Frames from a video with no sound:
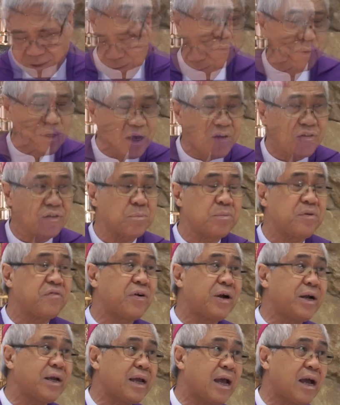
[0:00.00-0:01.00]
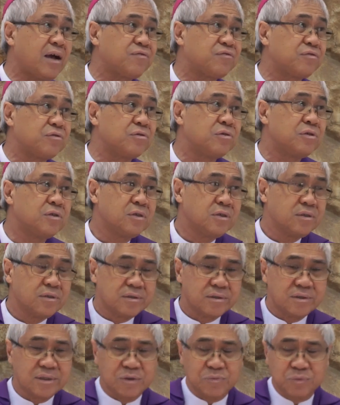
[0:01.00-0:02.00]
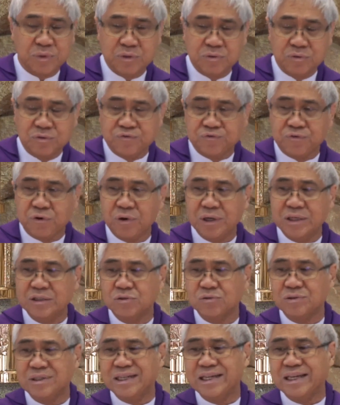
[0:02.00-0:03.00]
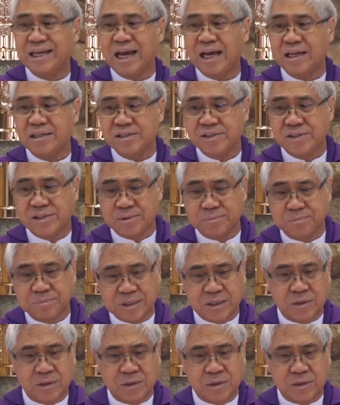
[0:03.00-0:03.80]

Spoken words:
We have to be very careful that we don't fall into legalism.